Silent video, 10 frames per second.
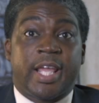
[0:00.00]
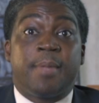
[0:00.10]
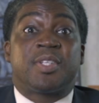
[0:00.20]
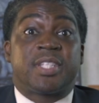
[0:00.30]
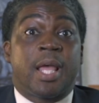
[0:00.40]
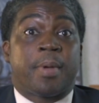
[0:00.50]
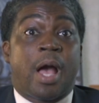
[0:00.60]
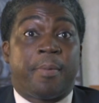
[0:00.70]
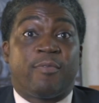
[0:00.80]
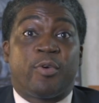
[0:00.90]
Keep the stamped
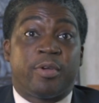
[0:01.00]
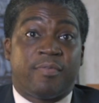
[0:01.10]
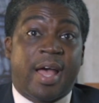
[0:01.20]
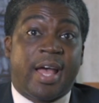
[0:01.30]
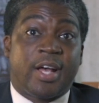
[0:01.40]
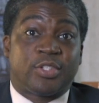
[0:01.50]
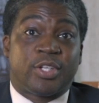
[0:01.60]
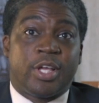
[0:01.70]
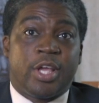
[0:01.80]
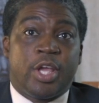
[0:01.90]
copy for your files.